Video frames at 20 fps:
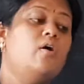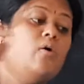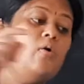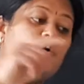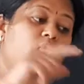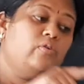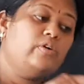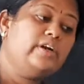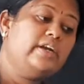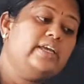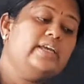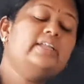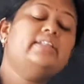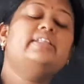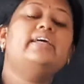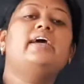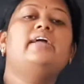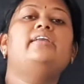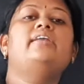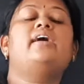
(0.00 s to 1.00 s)
Only
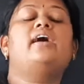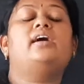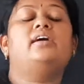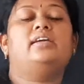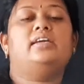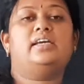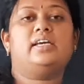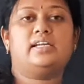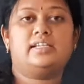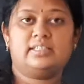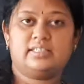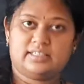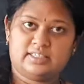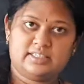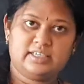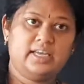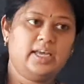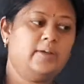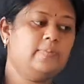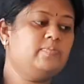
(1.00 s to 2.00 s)
then I can
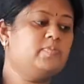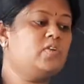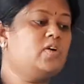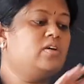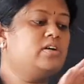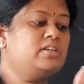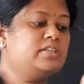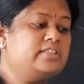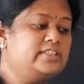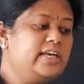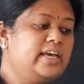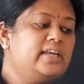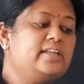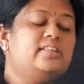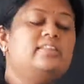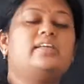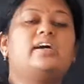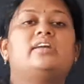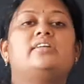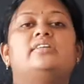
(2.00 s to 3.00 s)
see or
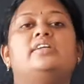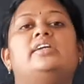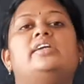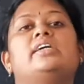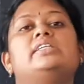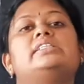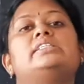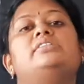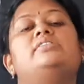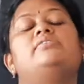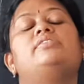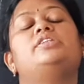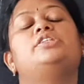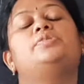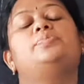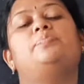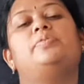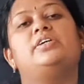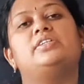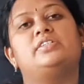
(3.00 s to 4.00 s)
say that the duster is
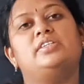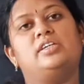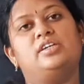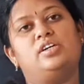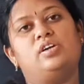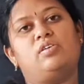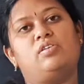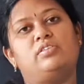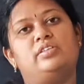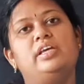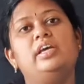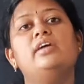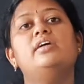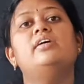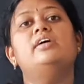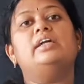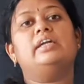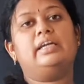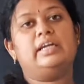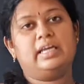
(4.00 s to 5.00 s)
present on the
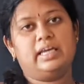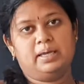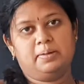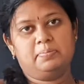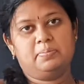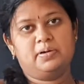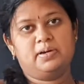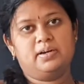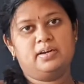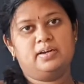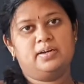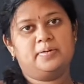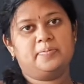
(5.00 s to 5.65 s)
table.